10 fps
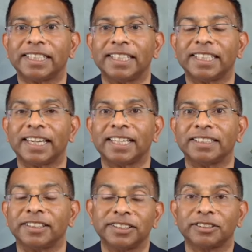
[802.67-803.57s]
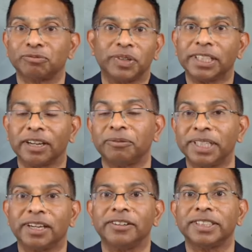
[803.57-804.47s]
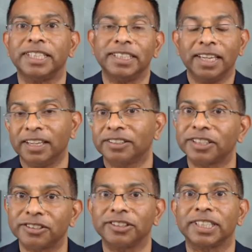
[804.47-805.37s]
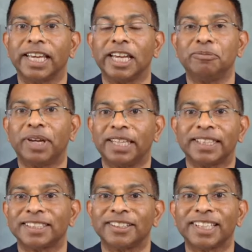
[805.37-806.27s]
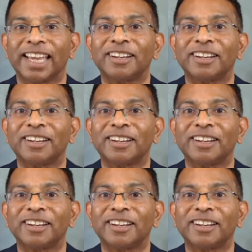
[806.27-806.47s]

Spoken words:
and just when he goes in, just choose a name, and that's okay.